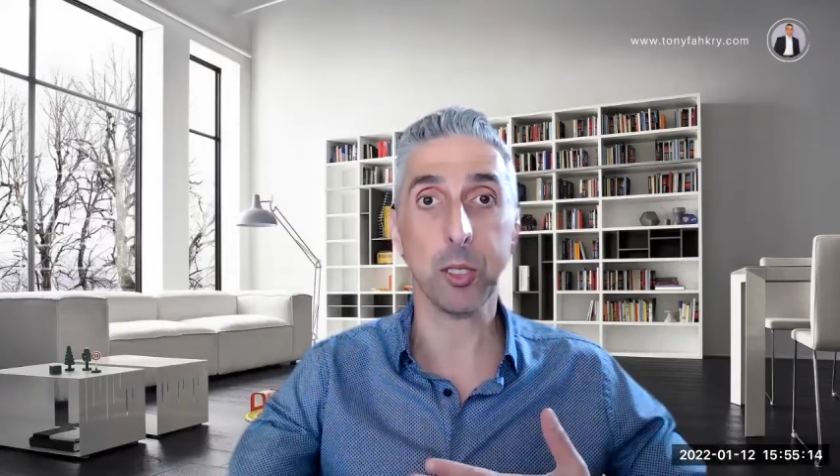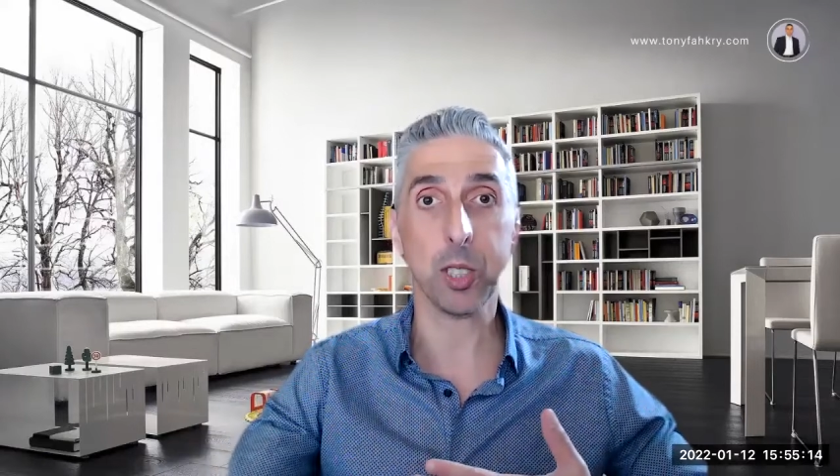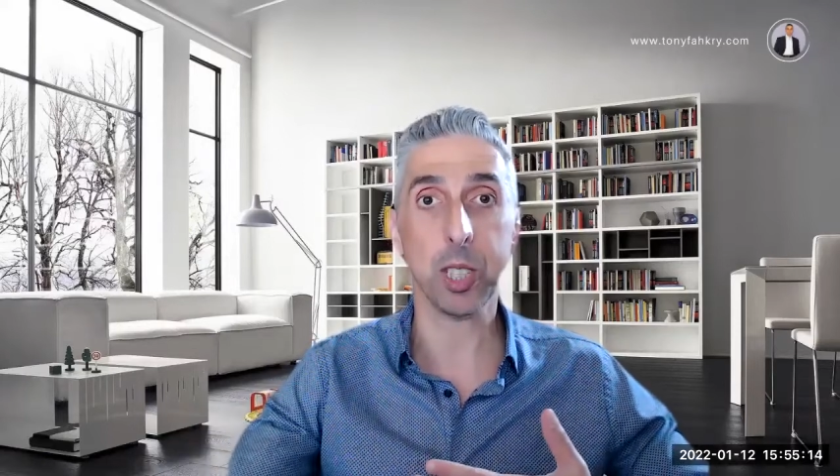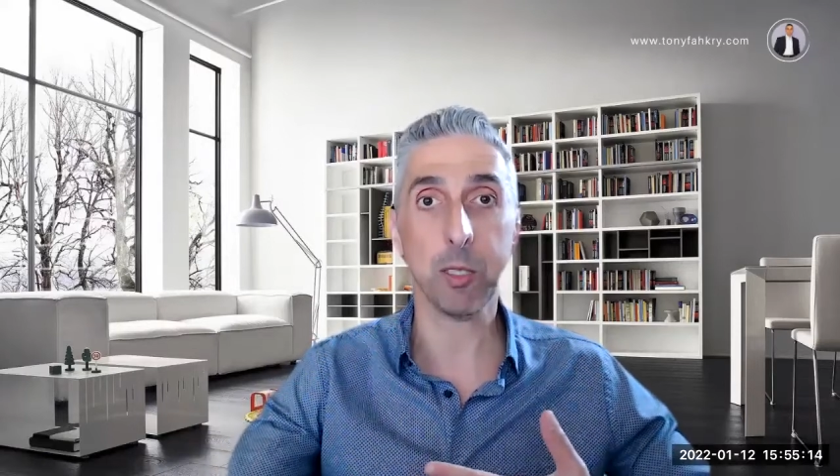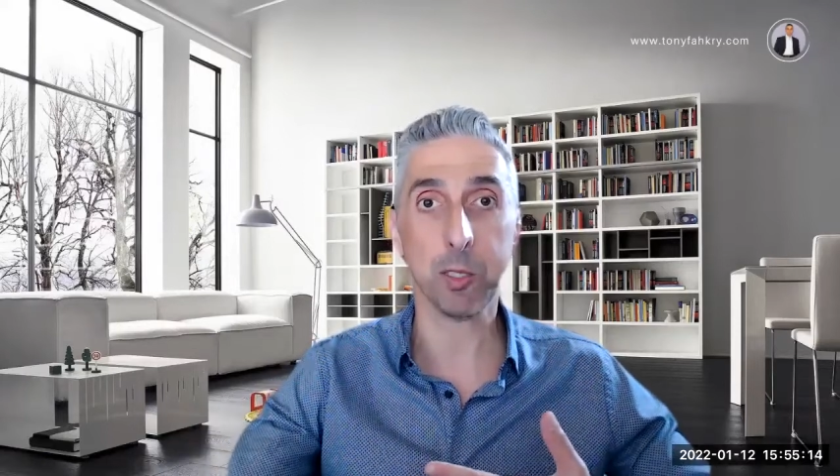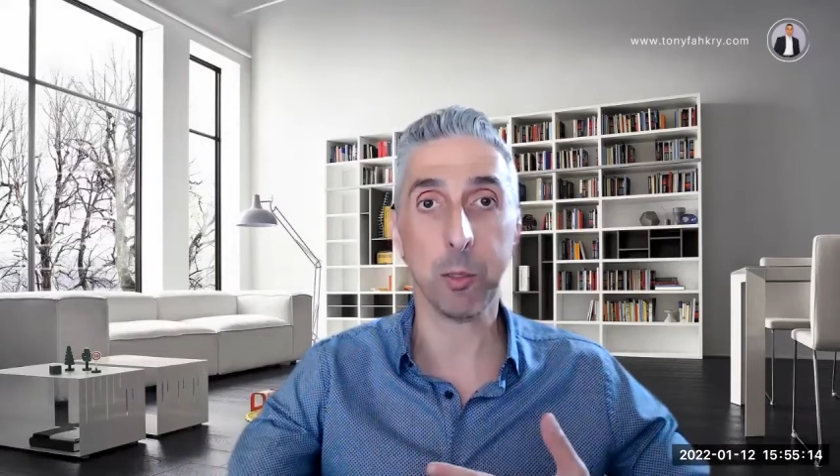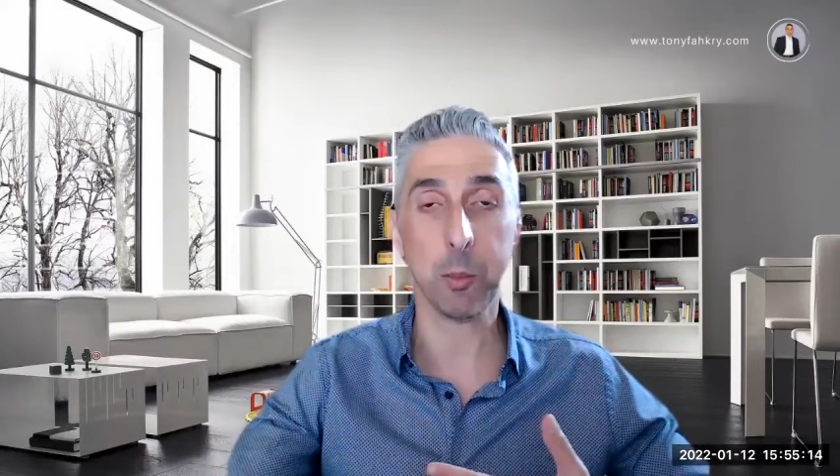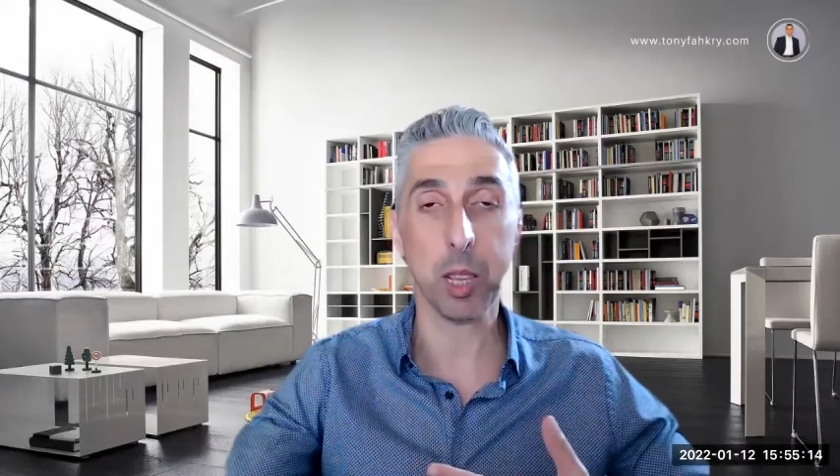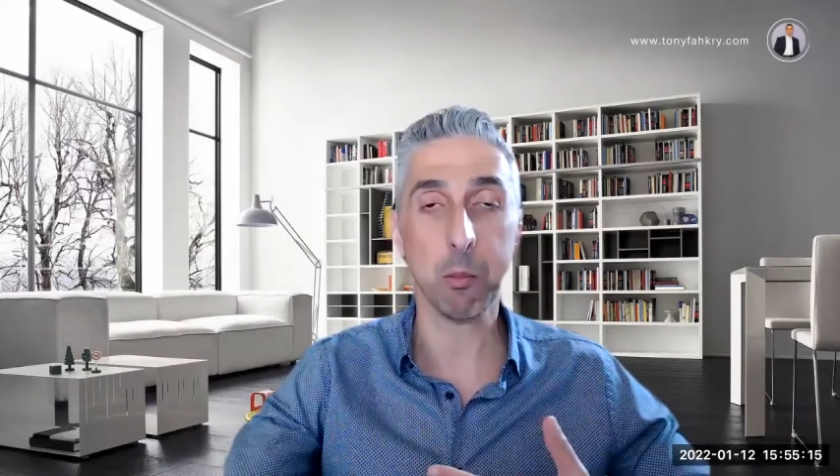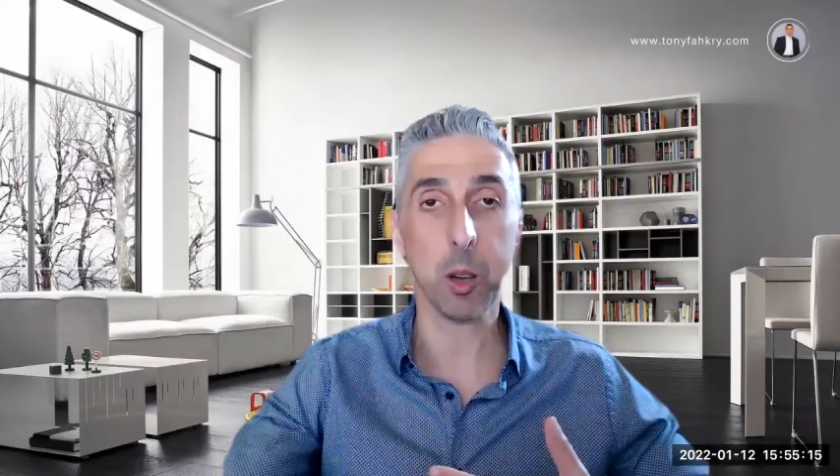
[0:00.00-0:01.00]
ourselves from
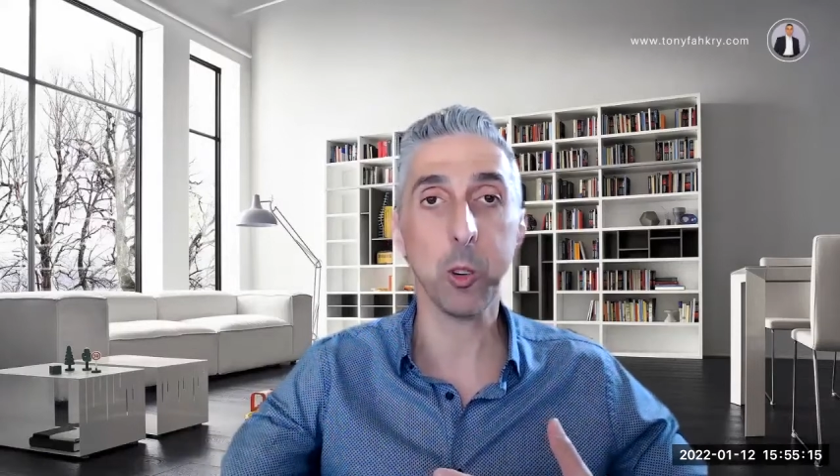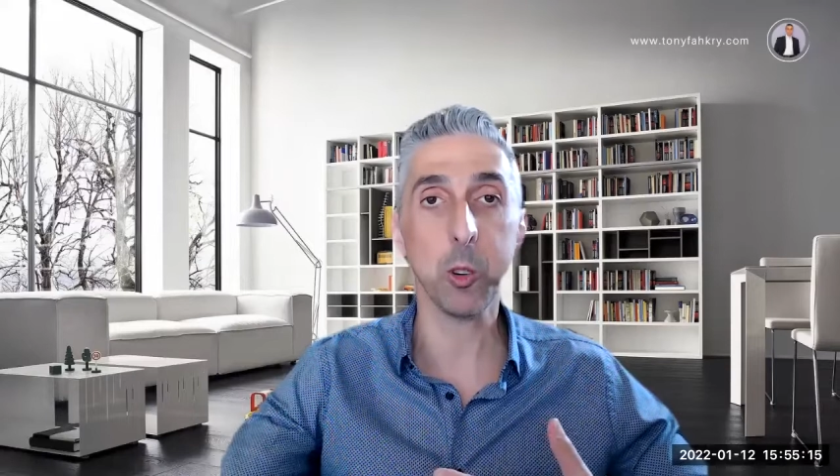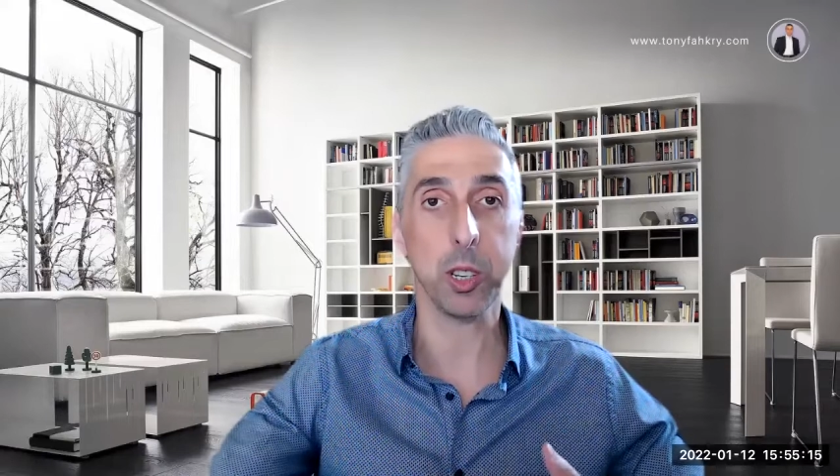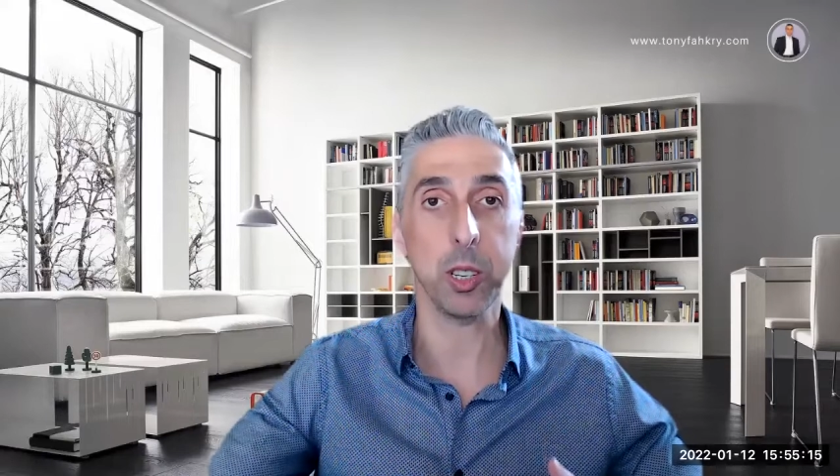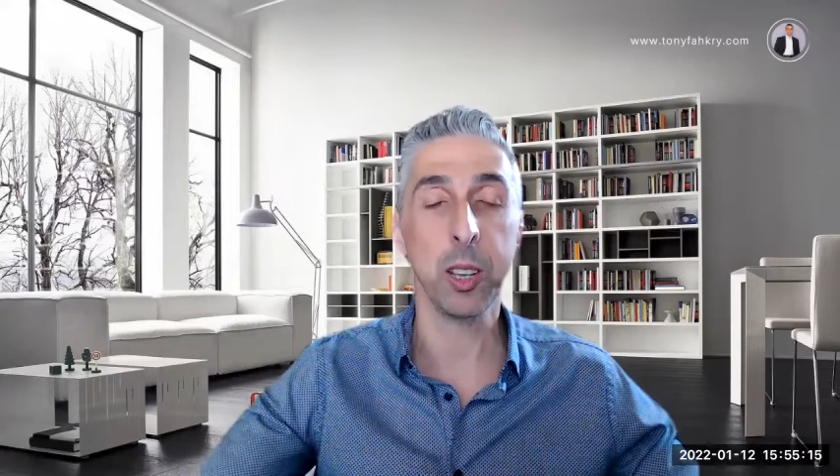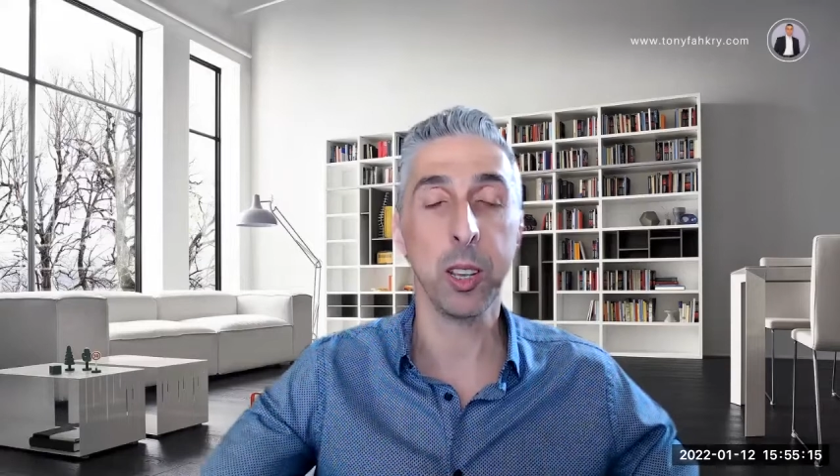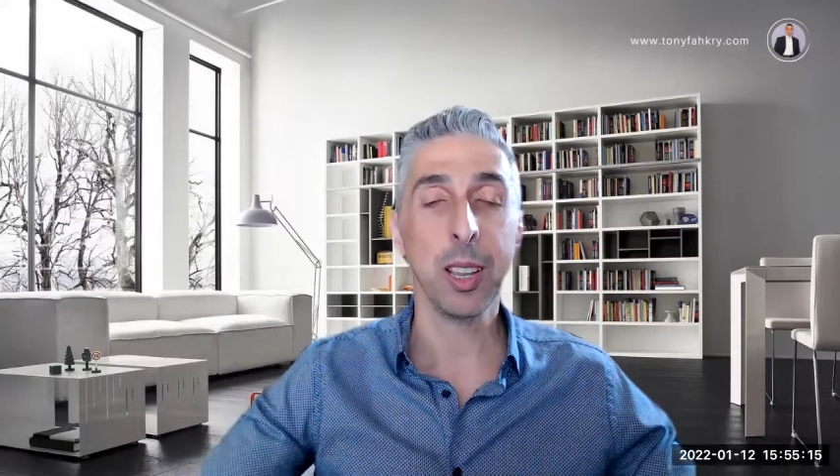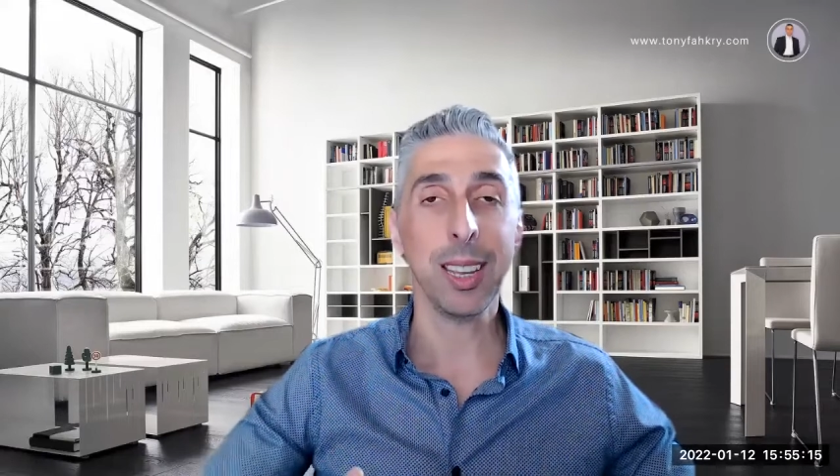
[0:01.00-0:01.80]
the emotion